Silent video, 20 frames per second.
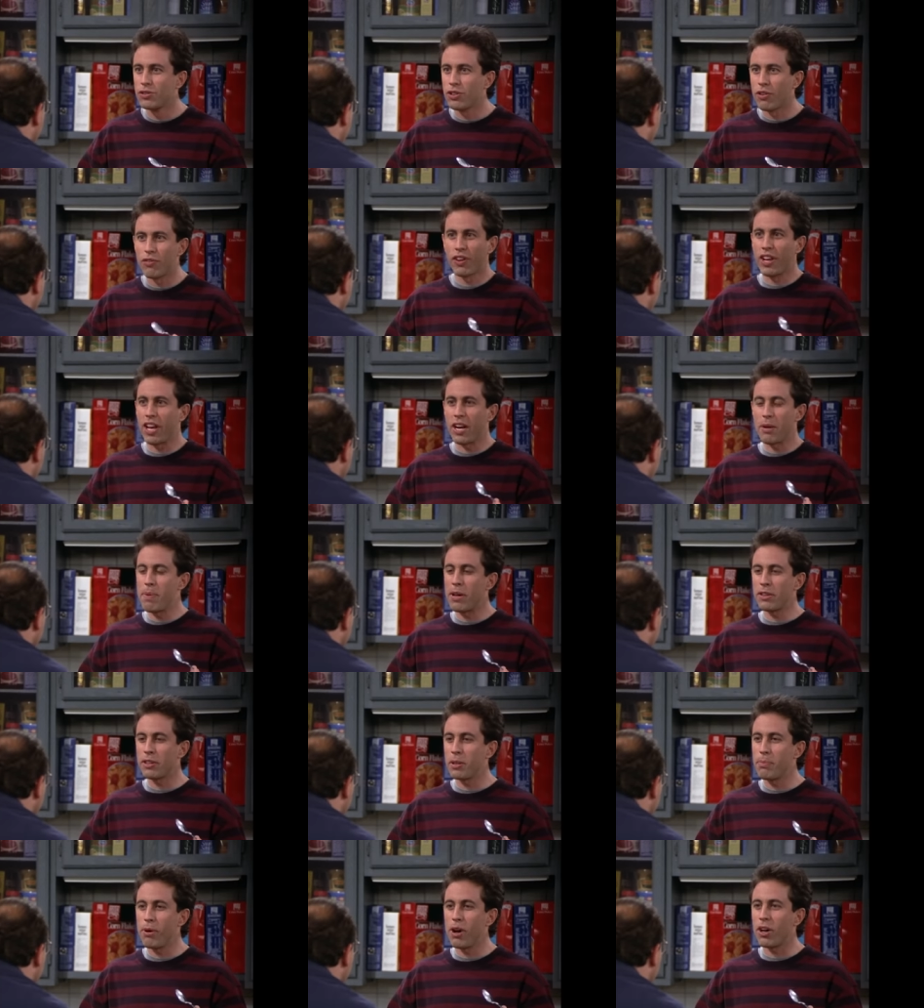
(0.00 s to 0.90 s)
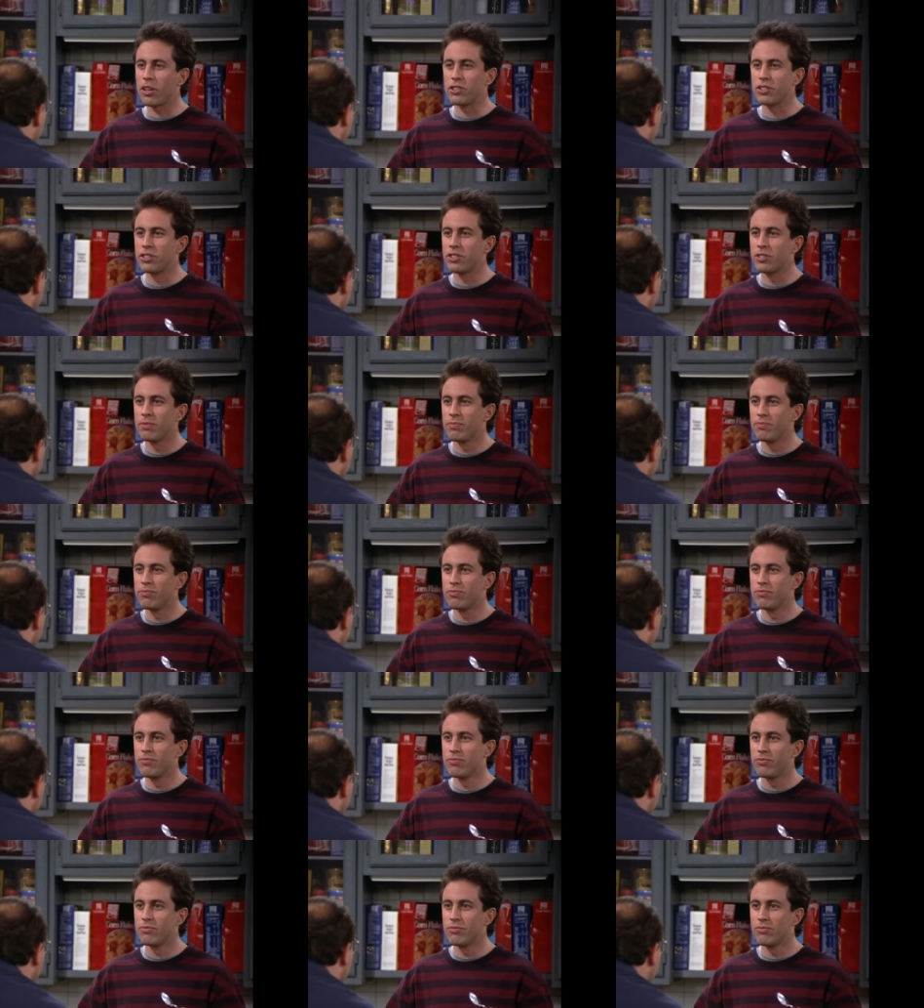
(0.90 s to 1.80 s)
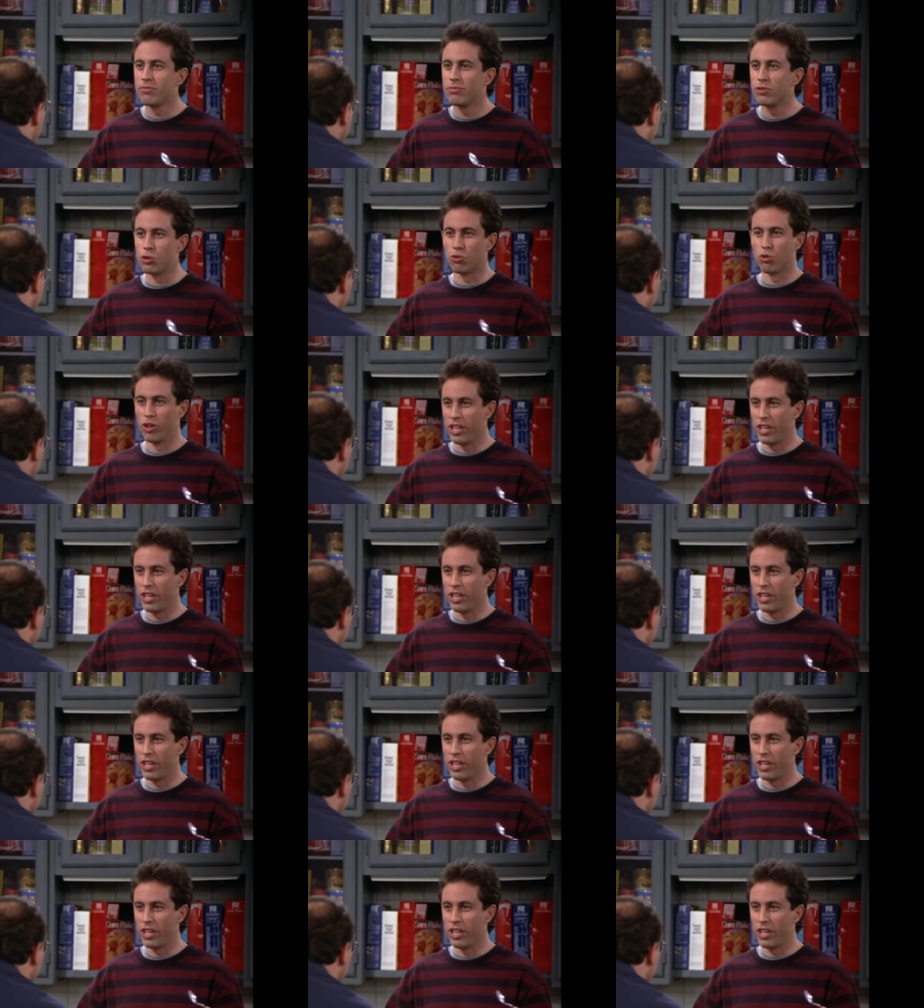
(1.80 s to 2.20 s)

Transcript: So forget about the books. Did you